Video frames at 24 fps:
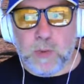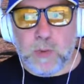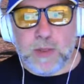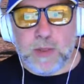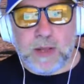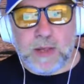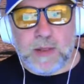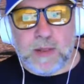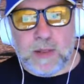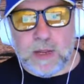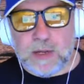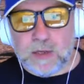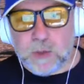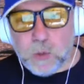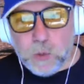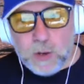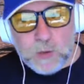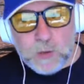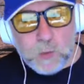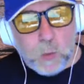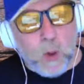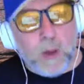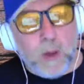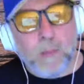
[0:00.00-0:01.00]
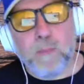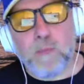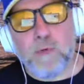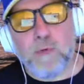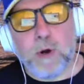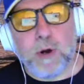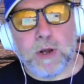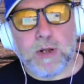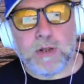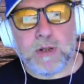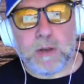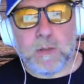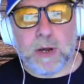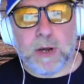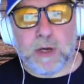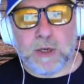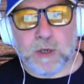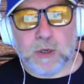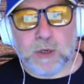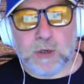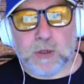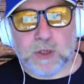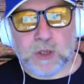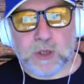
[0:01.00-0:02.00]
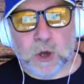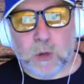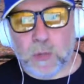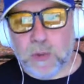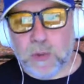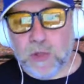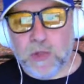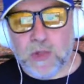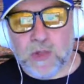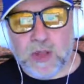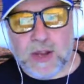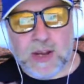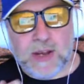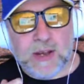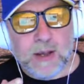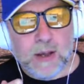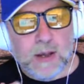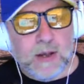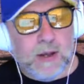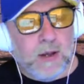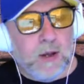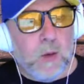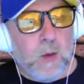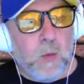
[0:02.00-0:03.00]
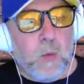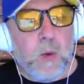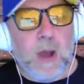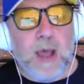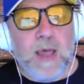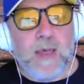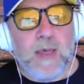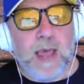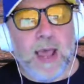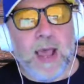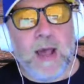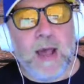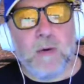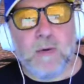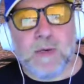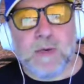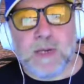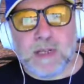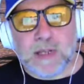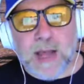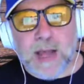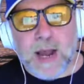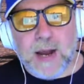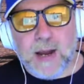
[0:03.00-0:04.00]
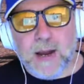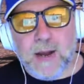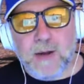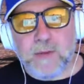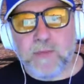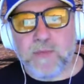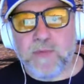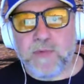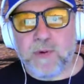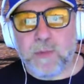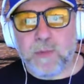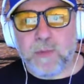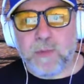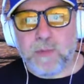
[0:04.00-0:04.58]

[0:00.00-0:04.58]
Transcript: but there's always one product that makes you stop and think, where the hell did that come from?